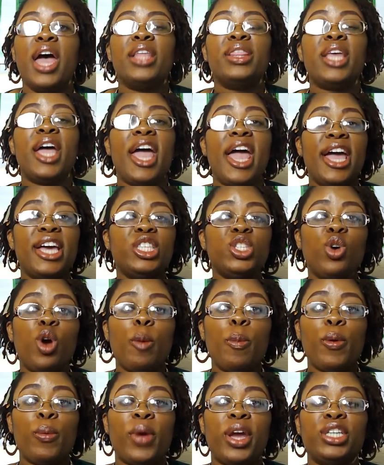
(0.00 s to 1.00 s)
The S
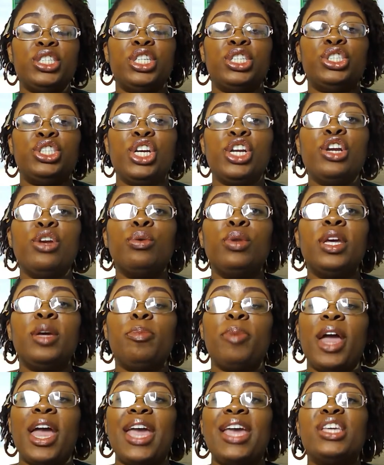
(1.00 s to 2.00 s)
corporation generally
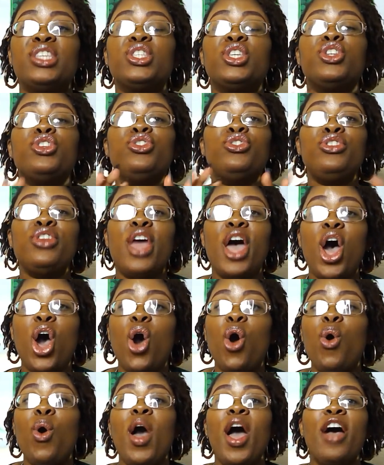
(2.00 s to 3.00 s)
pays
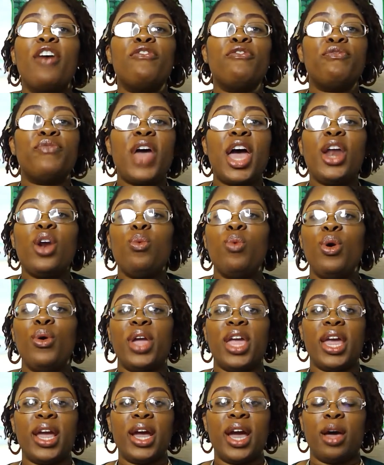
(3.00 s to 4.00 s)
no federal
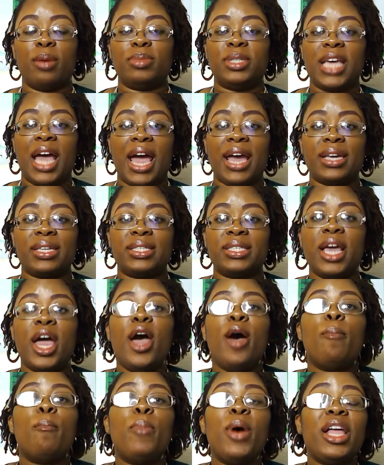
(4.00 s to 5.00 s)
income tax,
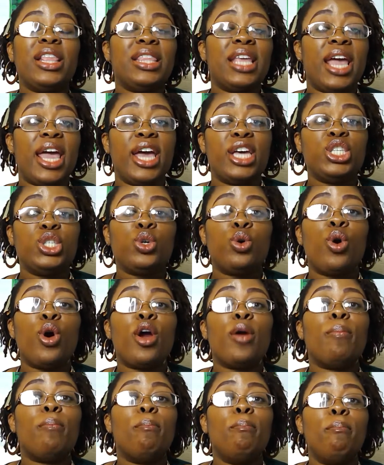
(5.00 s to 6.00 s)
but the S
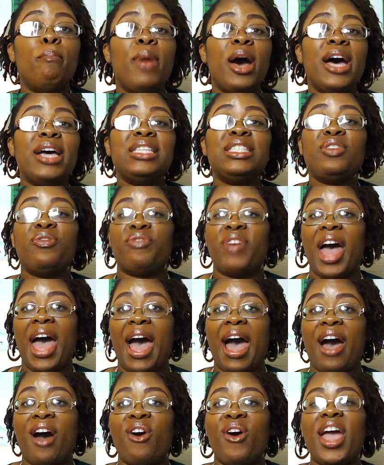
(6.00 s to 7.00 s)
corp must
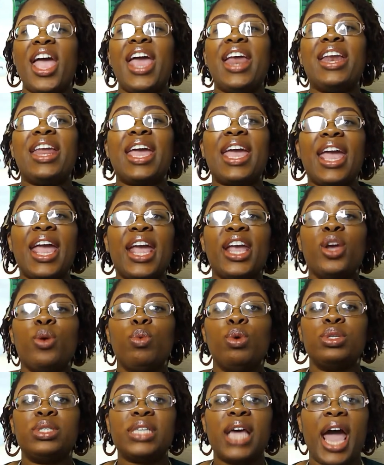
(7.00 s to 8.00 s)
file an
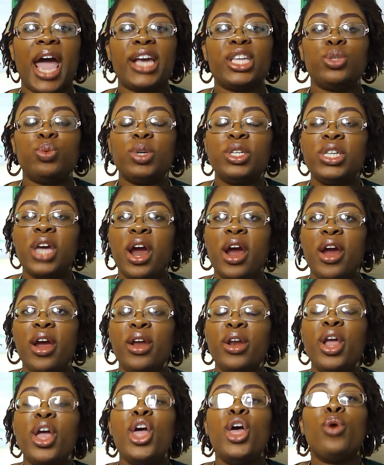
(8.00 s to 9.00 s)
annual tax
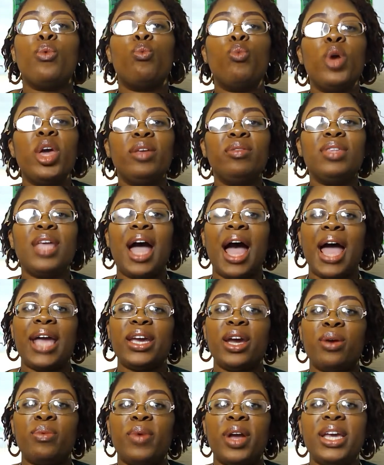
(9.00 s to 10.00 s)
return with the
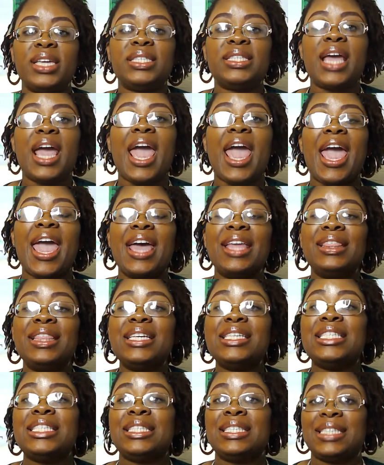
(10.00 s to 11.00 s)
IRS and
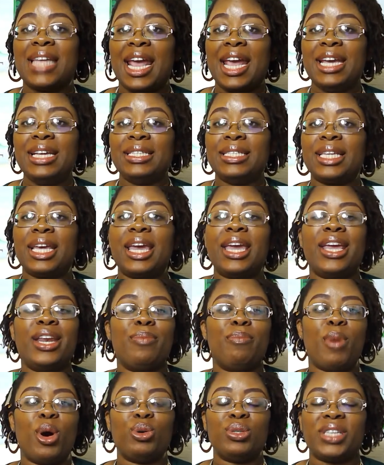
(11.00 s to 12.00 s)
the state
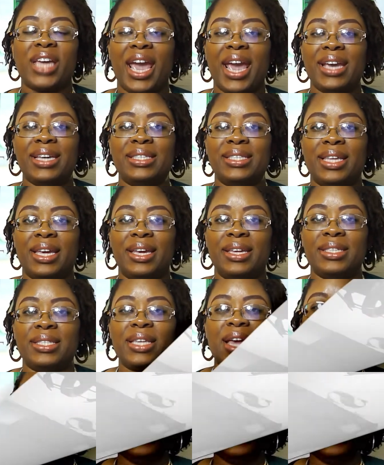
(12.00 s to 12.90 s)
in most cases.